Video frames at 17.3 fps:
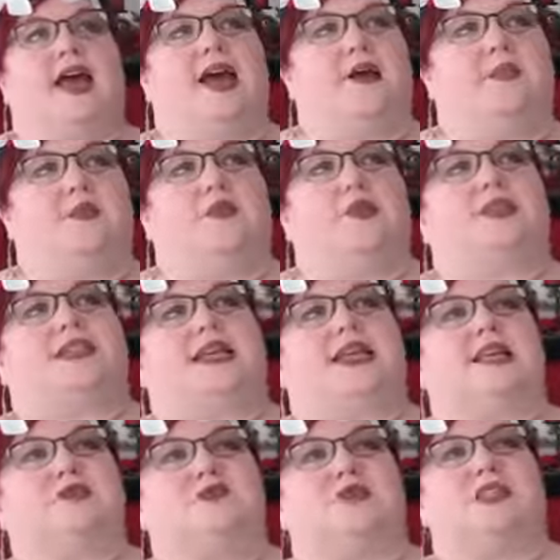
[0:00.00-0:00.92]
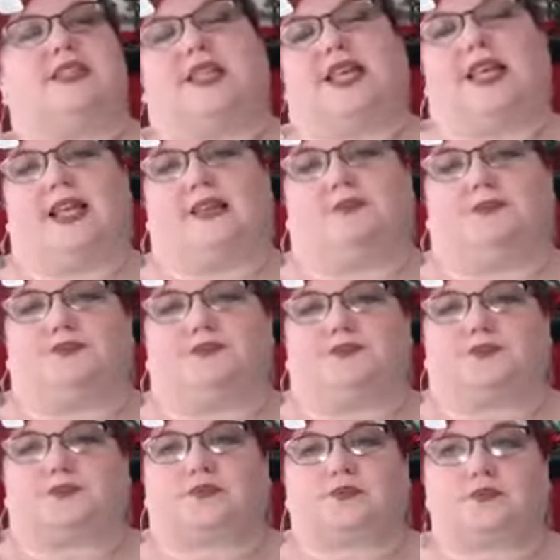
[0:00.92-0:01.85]
what's interesting
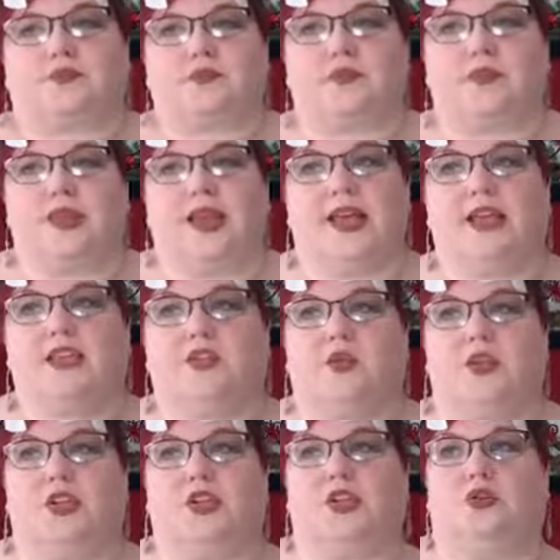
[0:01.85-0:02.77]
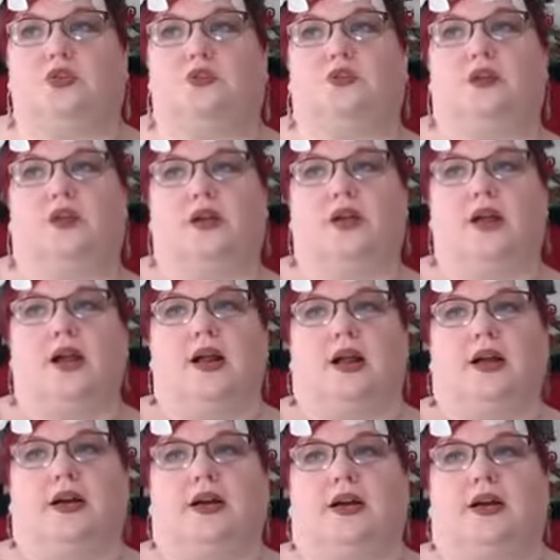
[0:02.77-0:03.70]
is when you
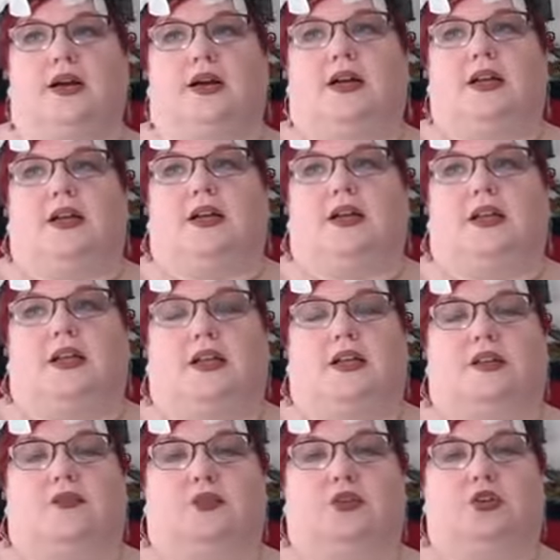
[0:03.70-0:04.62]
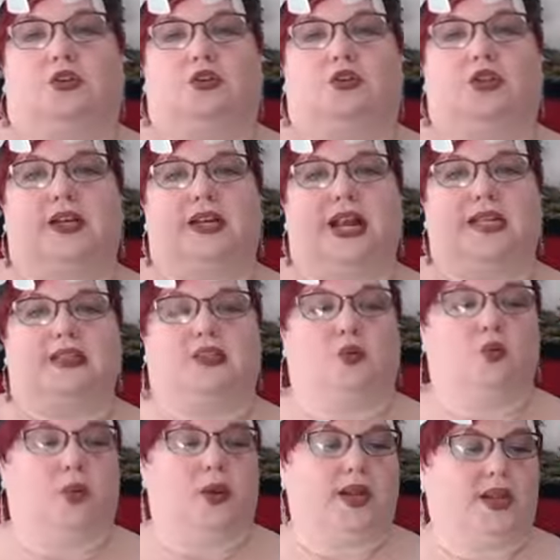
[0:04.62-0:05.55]
when you look at the
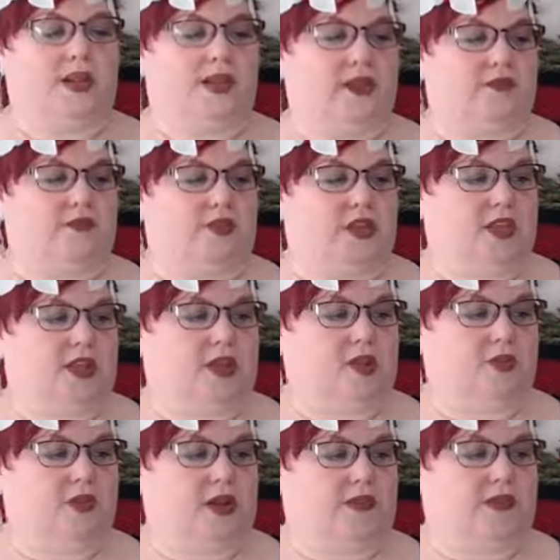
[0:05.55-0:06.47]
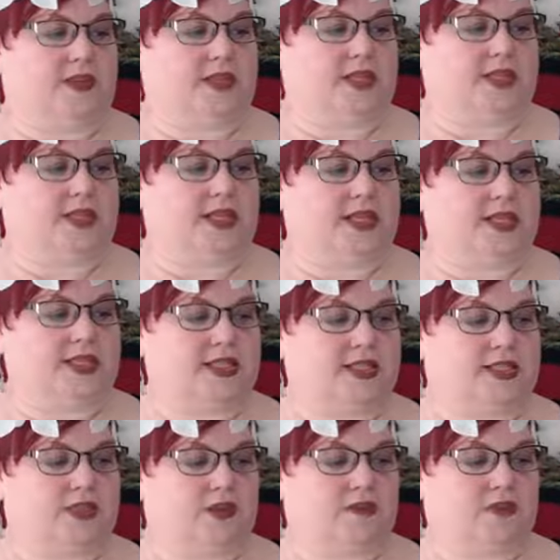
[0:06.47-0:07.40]
wheel of the year and the
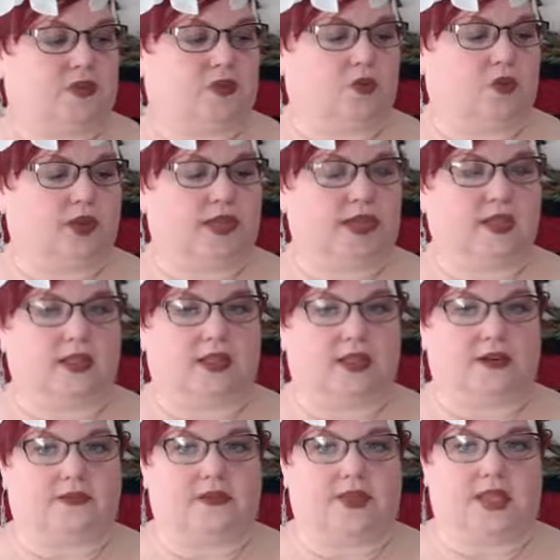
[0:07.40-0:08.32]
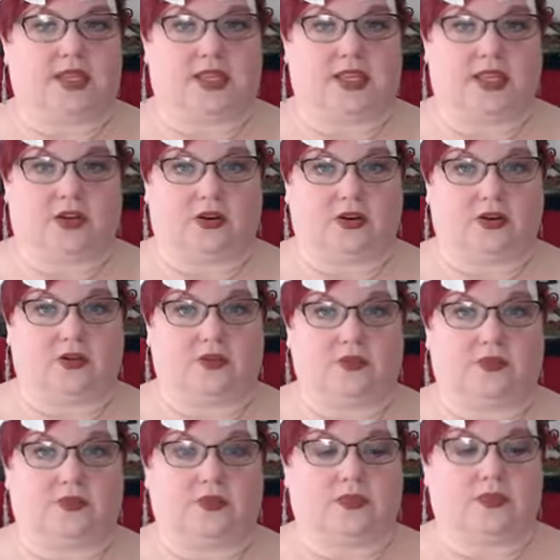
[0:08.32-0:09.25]
seasons of the wheel of the year,
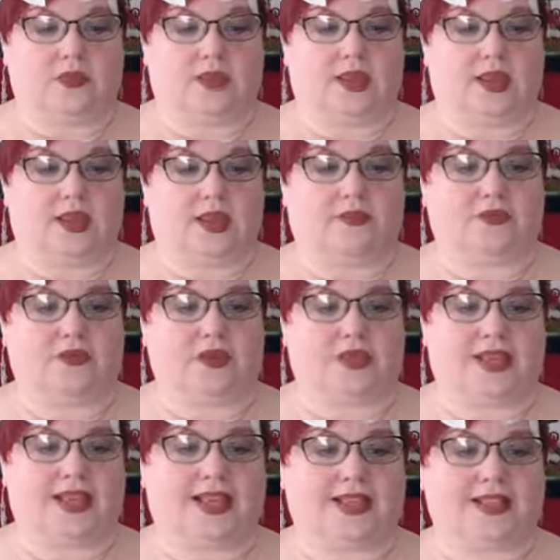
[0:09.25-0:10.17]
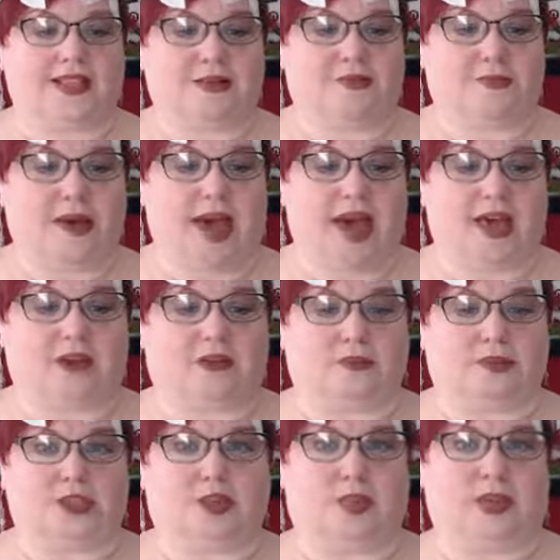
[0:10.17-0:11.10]
everything is a battle
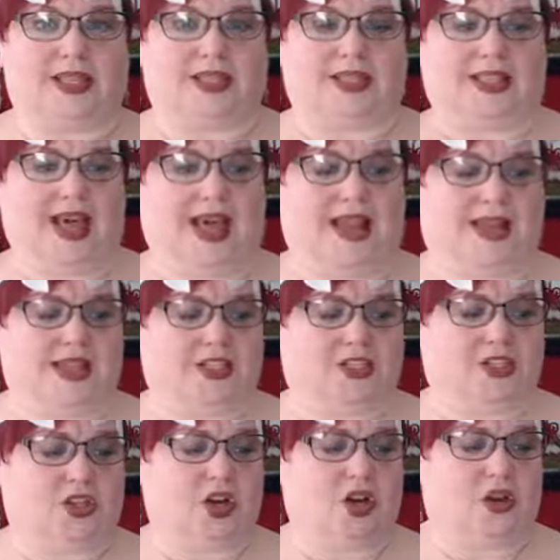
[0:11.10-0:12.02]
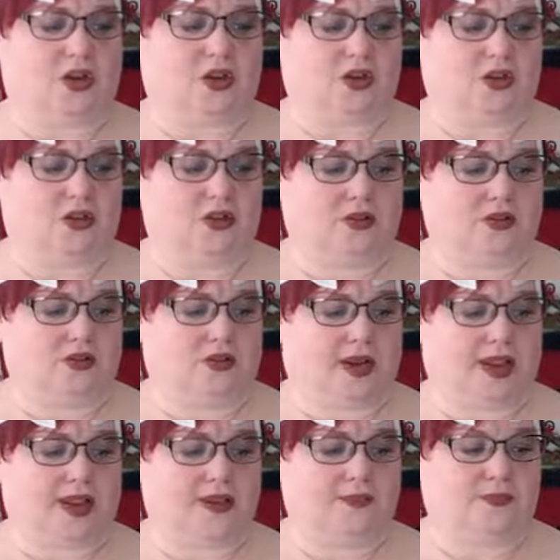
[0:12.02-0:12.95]
between light and dark,
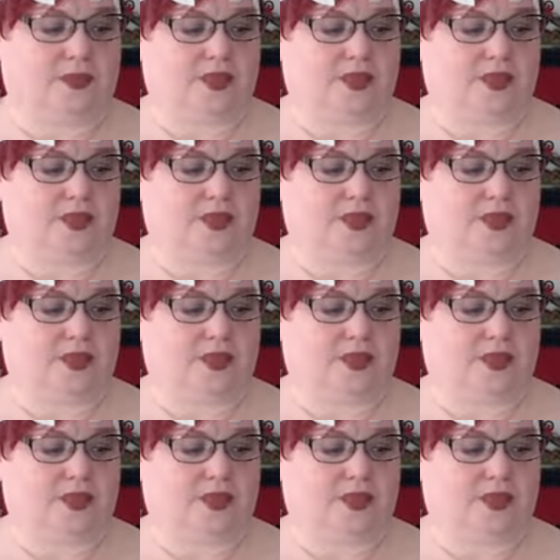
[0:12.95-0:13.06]
right?